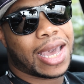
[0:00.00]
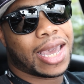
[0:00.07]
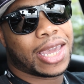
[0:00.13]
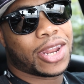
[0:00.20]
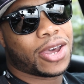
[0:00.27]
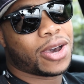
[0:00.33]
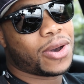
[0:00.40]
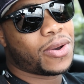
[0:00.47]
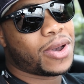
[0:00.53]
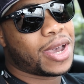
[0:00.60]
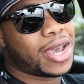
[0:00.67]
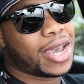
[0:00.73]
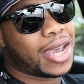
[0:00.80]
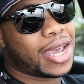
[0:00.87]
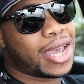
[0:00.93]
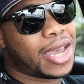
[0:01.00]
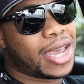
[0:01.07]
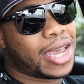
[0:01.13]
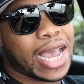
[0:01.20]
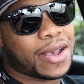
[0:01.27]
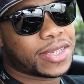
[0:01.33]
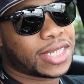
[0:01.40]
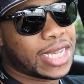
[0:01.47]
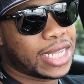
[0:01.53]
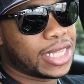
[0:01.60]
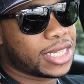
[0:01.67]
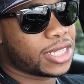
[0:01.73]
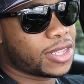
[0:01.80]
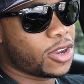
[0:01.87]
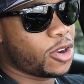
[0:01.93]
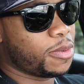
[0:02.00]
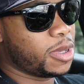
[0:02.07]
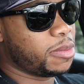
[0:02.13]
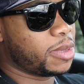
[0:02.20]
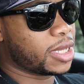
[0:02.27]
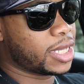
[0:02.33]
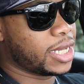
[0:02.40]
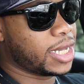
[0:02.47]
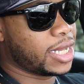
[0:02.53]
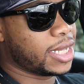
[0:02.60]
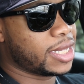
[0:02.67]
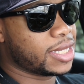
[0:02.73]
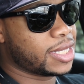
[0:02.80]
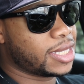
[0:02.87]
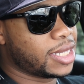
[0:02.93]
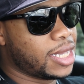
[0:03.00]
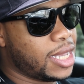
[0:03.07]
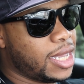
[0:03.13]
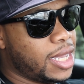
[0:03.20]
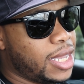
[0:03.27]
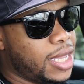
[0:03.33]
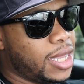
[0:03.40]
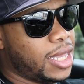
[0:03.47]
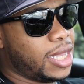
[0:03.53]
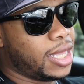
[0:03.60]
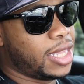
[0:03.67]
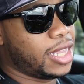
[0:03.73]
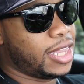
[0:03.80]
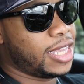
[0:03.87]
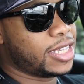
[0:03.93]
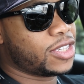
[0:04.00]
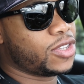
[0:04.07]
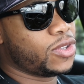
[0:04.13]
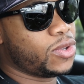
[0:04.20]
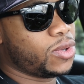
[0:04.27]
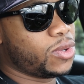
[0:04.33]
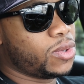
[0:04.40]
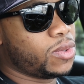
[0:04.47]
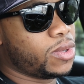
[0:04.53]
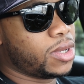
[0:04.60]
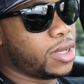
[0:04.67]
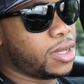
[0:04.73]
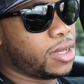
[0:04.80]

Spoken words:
You know, I'll say disturbing because this new